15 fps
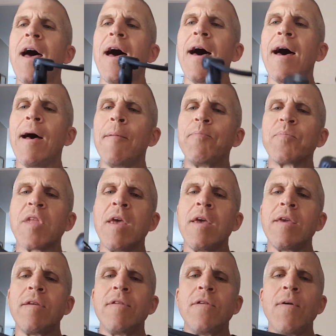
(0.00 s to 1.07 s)

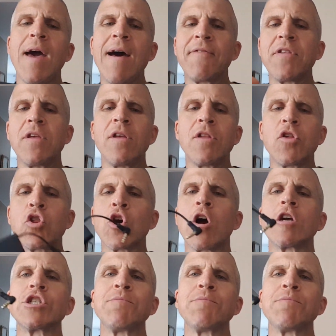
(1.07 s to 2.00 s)
You do have to charge